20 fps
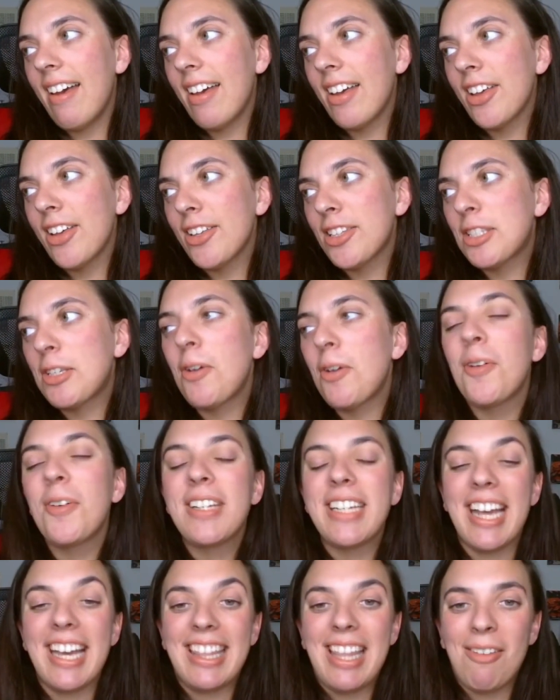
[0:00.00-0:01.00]
So
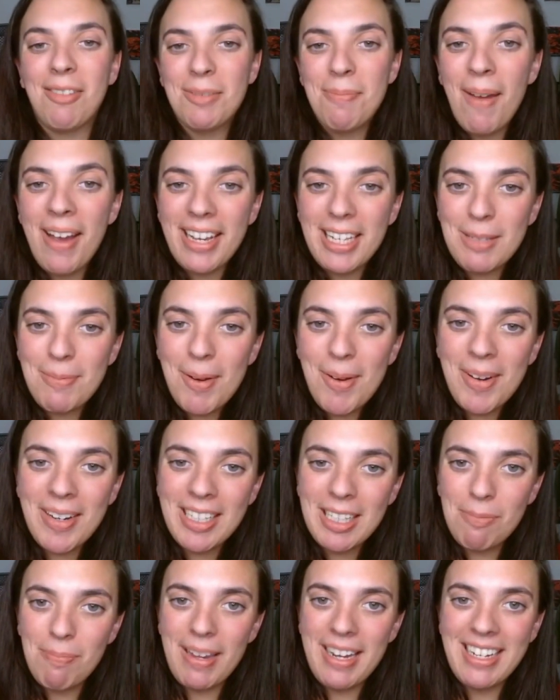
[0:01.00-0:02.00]
yeah, that was my
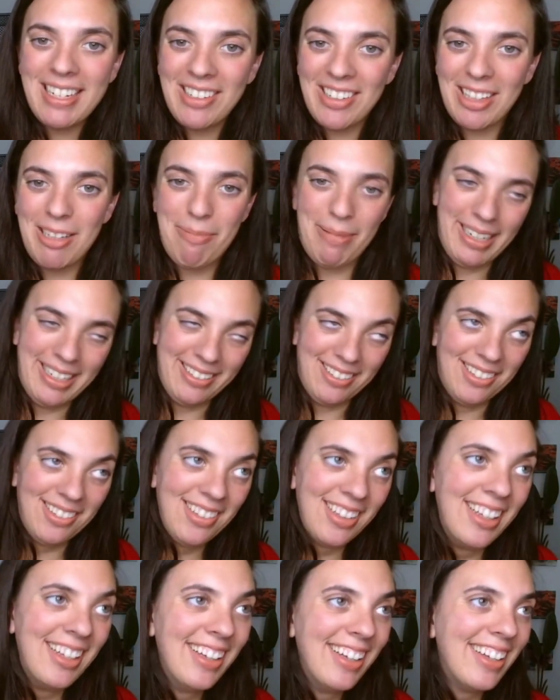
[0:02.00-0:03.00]
experience being on the pill
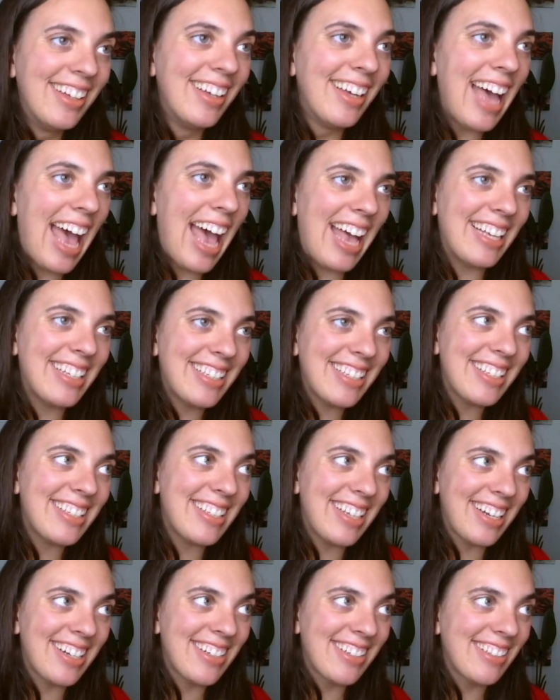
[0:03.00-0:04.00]
as a
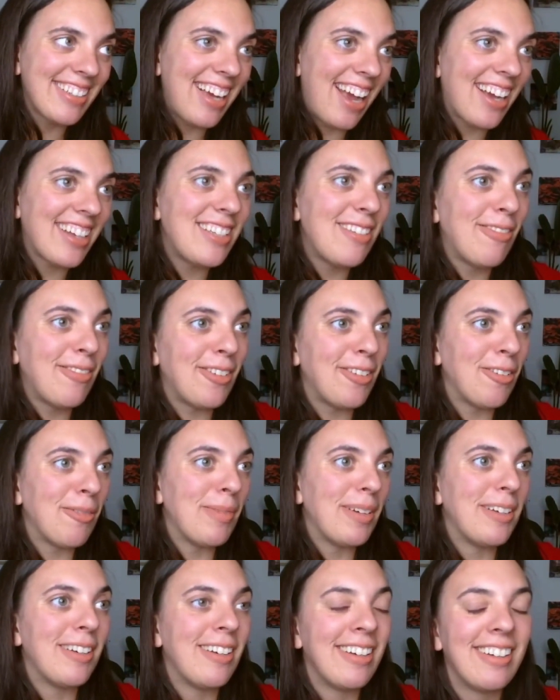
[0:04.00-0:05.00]
sexually active
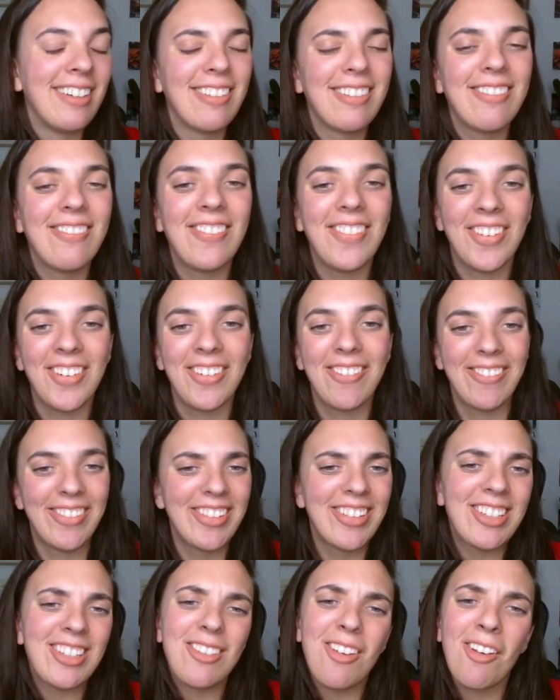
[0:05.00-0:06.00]
human who was
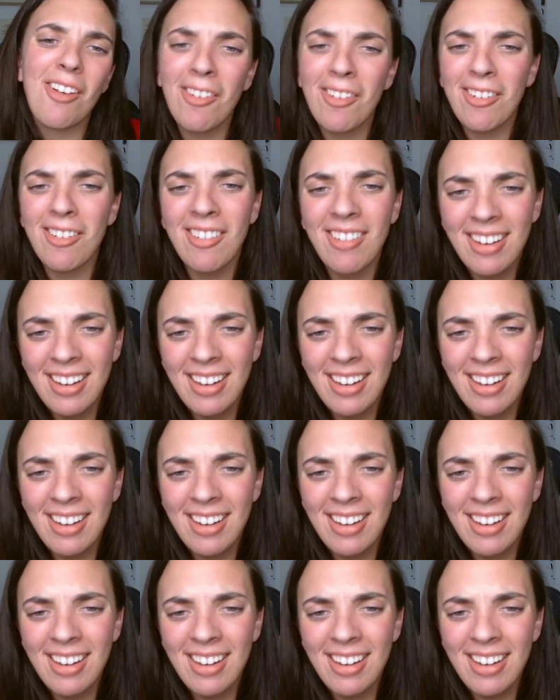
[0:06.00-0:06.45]
so